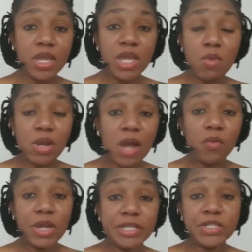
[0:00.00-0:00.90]
Igbo
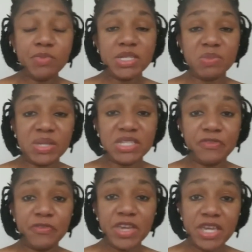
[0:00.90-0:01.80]
language to be
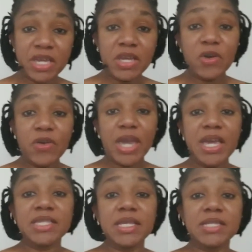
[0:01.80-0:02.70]
specific, okay?
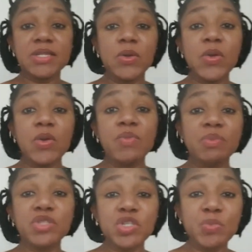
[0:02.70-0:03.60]
Is it to be
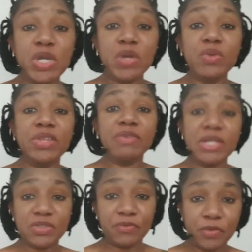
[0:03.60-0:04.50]
able to speak it with the
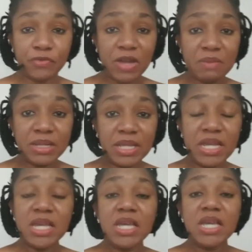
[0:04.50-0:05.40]
rest of your family,